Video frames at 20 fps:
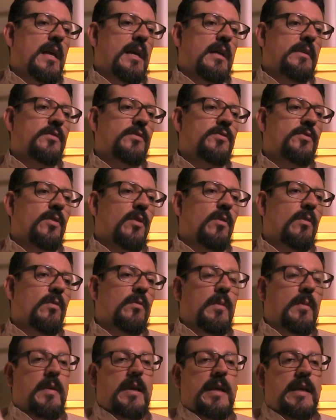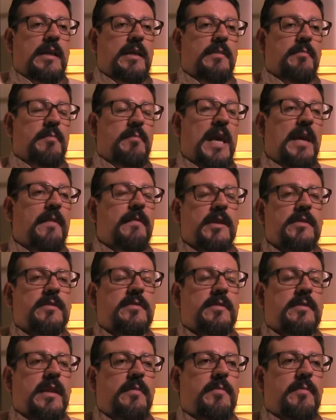So maybe
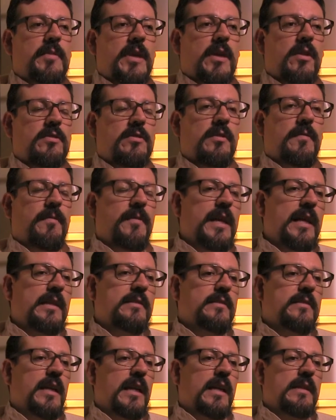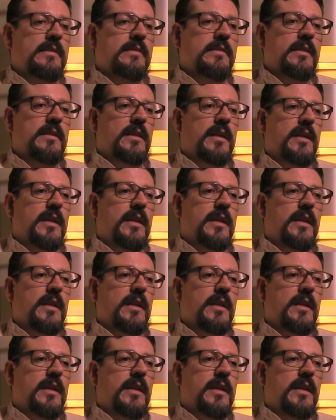it's because of this that